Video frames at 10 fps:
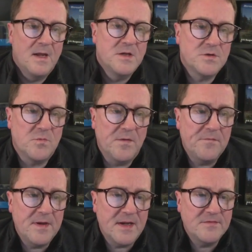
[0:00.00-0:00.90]
So one
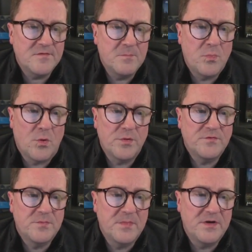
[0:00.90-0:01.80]
thing that's important
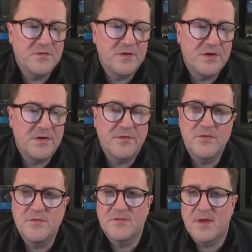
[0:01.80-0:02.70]
to mention here
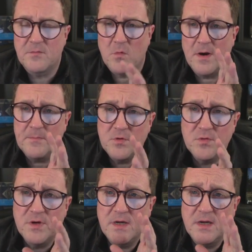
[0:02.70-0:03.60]
is that what I'm
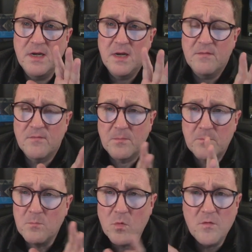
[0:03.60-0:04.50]
doing,
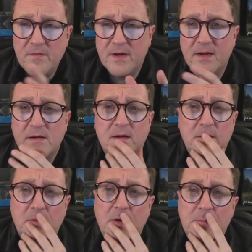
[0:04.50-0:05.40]
moving
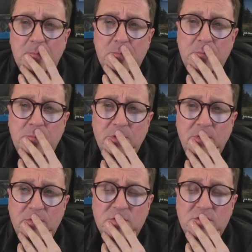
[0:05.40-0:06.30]

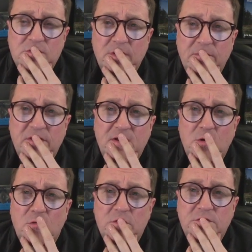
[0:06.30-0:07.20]
something
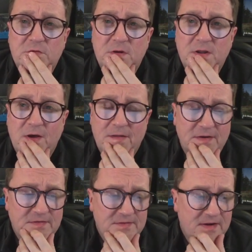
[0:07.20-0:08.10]
over to another
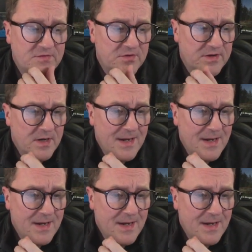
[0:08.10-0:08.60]
extension,